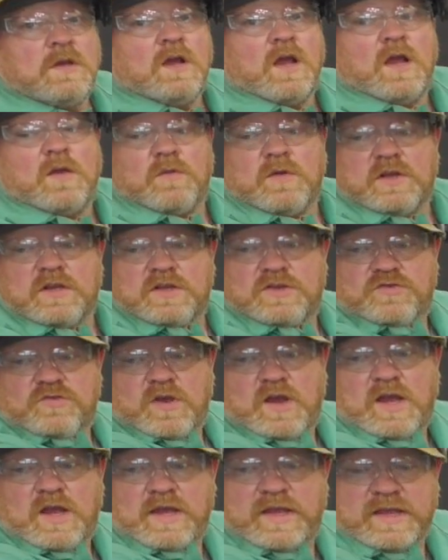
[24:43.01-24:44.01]
All right, we're going to
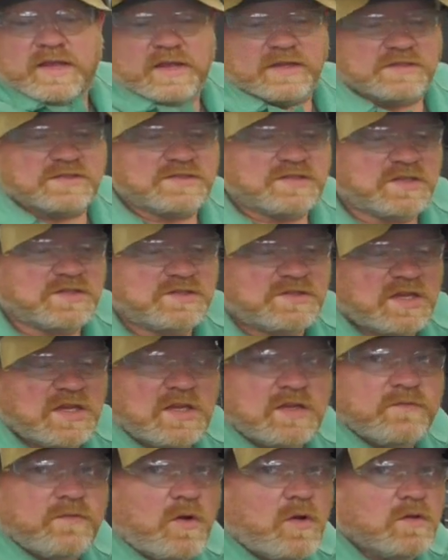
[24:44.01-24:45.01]
try again
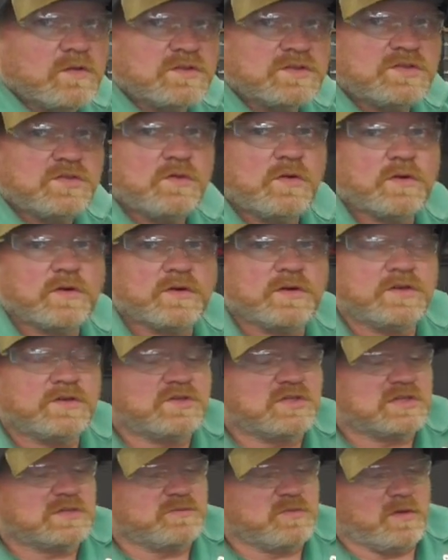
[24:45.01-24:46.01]
16 volts, 200
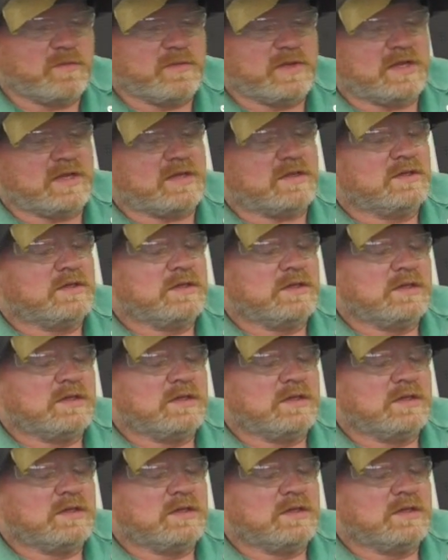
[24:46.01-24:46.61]
inches per minute.